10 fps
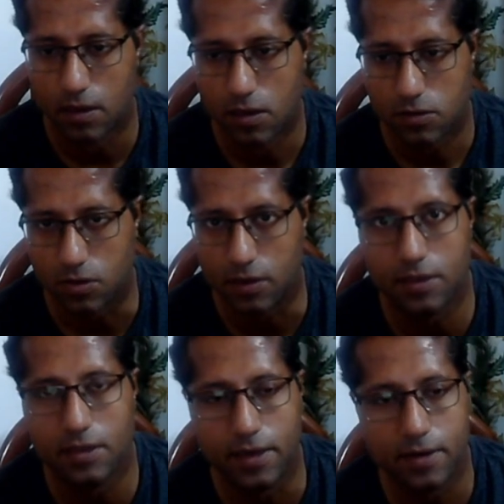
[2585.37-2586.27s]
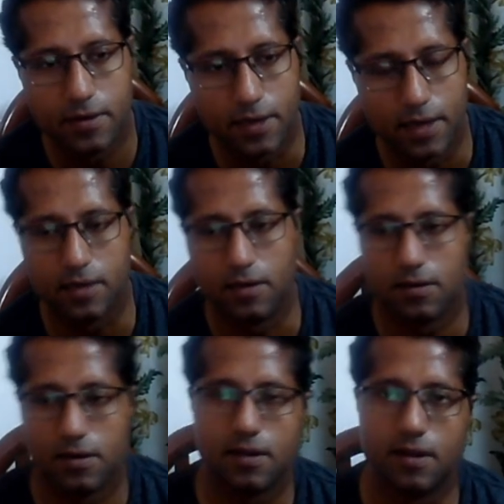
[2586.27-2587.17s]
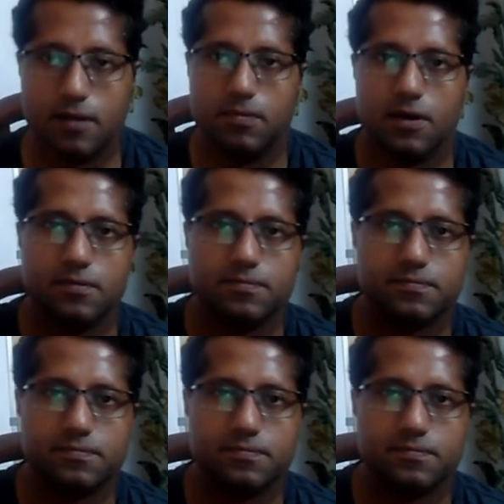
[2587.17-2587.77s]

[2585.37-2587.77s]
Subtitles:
So until then, take care and bye.